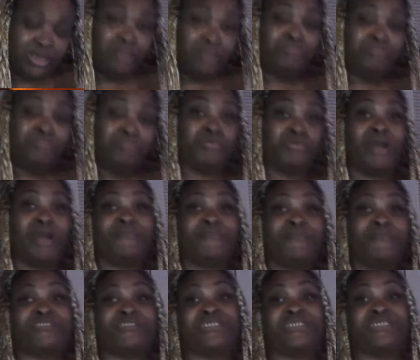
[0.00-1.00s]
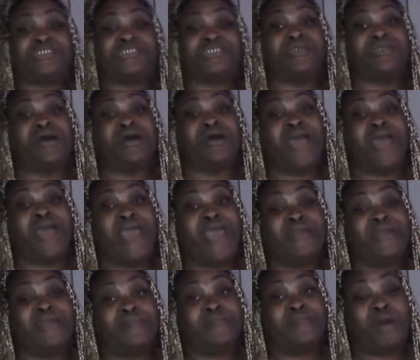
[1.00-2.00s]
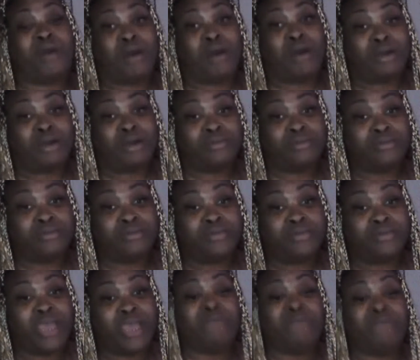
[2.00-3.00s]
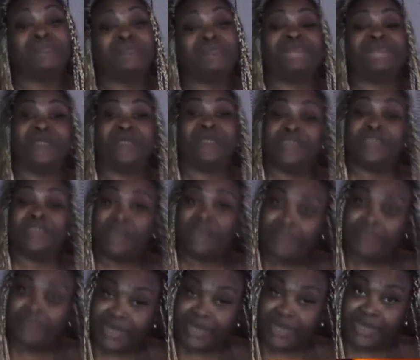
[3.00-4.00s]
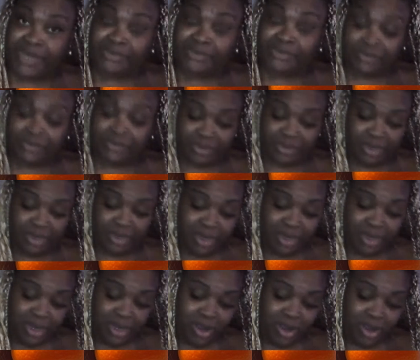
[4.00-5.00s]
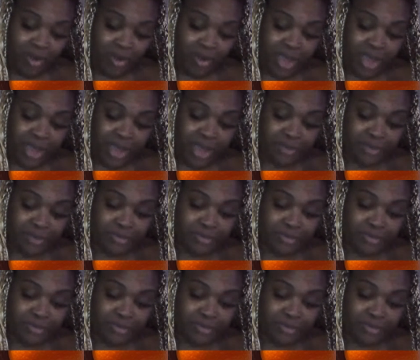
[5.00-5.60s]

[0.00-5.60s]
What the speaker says: Propositioned her at the bar and was feeling her butt. Okay.